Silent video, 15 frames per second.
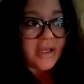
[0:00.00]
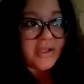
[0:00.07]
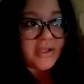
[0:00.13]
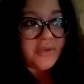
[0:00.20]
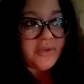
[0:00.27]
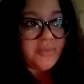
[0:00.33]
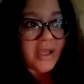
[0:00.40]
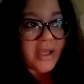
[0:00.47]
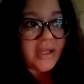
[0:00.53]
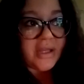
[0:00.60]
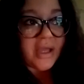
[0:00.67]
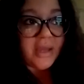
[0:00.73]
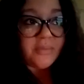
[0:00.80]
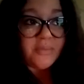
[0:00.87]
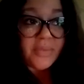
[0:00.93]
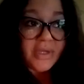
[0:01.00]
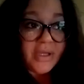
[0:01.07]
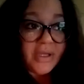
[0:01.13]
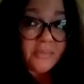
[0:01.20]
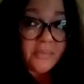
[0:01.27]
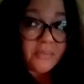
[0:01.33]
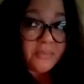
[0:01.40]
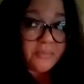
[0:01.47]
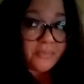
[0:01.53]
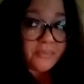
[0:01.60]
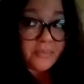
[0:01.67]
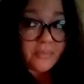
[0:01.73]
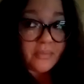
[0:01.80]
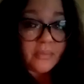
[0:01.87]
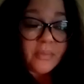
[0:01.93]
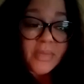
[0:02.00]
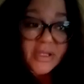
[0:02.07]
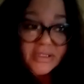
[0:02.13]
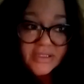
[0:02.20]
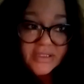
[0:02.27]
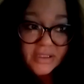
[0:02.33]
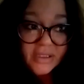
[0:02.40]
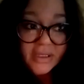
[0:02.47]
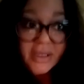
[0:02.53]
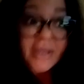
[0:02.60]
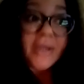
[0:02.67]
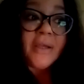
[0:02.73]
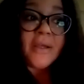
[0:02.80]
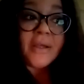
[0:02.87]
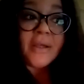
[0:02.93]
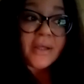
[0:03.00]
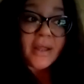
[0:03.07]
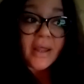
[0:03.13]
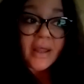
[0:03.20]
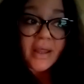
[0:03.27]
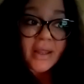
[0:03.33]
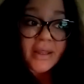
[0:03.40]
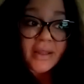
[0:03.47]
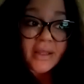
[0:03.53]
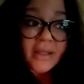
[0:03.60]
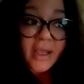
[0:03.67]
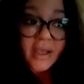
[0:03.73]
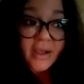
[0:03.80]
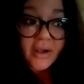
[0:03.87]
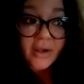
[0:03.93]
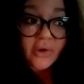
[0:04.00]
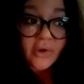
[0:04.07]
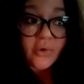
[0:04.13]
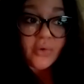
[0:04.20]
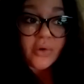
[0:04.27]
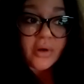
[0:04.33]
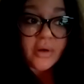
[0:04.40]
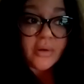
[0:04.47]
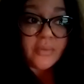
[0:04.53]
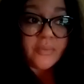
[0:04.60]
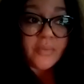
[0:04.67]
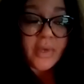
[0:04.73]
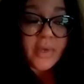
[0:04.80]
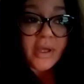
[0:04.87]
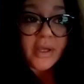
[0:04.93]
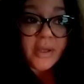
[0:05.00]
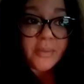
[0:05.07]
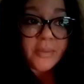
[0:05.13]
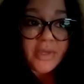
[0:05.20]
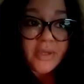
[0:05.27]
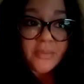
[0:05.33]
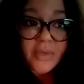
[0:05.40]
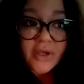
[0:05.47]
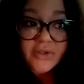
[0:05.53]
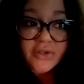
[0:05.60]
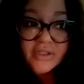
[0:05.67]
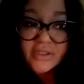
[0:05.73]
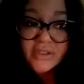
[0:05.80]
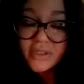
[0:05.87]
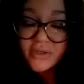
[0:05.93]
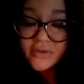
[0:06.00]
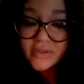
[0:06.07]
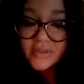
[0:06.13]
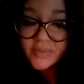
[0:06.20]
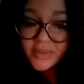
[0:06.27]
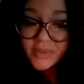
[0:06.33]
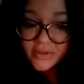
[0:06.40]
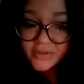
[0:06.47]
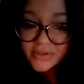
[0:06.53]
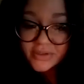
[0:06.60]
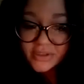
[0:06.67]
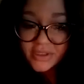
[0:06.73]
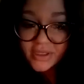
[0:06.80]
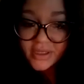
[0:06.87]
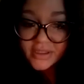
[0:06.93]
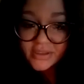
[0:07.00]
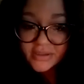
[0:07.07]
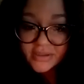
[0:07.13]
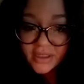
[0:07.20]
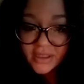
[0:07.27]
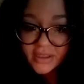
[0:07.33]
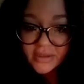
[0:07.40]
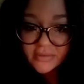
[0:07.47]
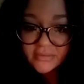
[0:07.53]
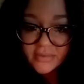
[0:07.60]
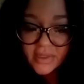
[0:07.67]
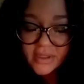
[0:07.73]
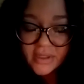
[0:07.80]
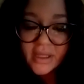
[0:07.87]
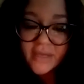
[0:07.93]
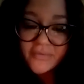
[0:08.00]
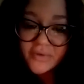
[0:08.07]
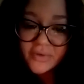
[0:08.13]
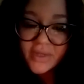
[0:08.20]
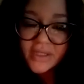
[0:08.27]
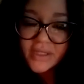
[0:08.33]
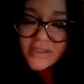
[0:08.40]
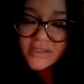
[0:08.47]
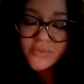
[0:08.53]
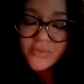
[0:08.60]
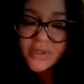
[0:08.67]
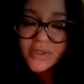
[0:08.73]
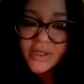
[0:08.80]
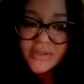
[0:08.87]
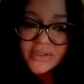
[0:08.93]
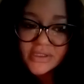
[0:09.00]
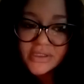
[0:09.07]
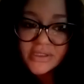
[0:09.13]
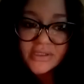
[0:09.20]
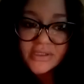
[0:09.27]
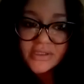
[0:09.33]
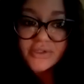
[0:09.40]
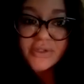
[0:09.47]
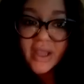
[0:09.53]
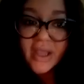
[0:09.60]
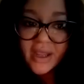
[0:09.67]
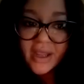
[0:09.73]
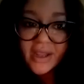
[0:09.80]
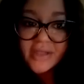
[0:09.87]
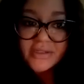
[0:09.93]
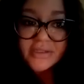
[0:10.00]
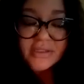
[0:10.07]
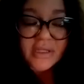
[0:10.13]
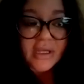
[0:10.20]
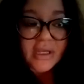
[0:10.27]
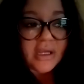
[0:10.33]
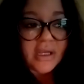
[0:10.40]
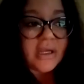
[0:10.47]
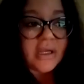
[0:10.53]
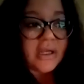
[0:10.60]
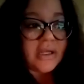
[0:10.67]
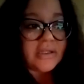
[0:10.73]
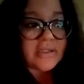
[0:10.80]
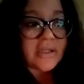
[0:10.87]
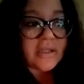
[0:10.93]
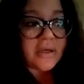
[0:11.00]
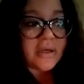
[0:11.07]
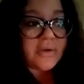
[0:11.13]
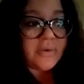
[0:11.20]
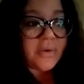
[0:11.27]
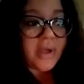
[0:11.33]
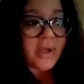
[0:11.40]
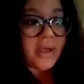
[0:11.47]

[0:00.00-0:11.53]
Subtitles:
you may not be mentally there, or emotionally or spiritually at a level that someone else is your age. So